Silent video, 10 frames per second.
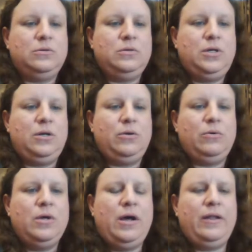You
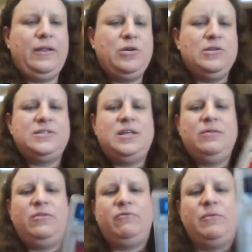know, oh, you can
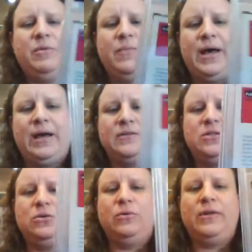see that from the back
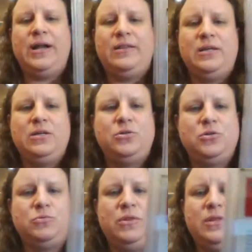too. A lot of the
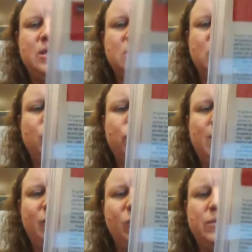issues with these are
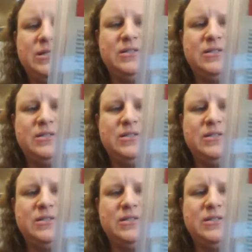probably